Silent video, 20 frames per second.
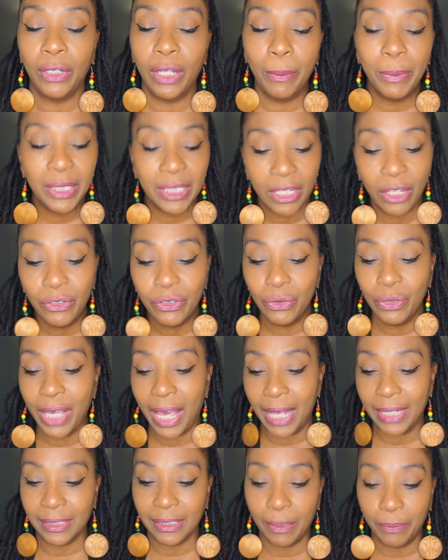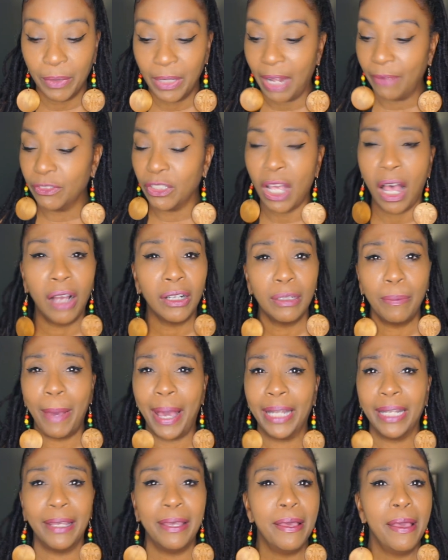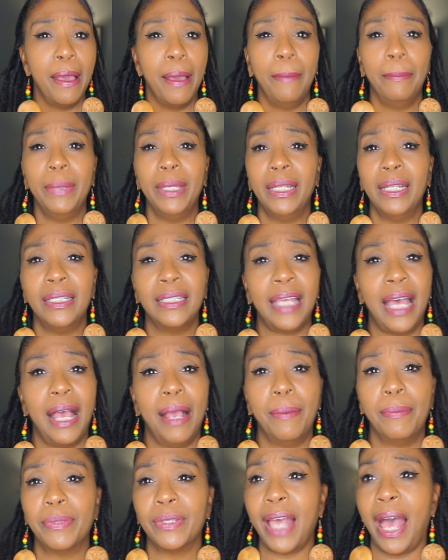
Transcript: Let me tell you guys something. I've talked about it many times.